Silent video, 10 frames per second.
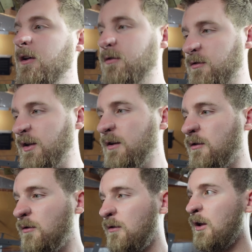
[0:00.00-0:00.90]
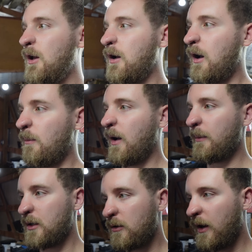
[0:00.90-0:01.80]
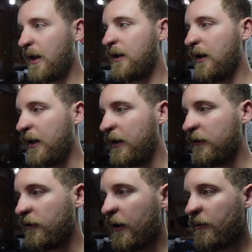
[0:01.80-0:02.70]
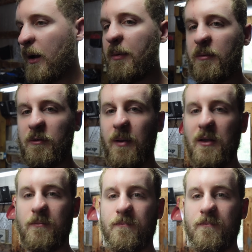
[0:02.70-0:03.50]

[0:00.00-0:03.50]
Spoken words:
So stay tuned. I'm going to go ahead and try to wrap up this paint.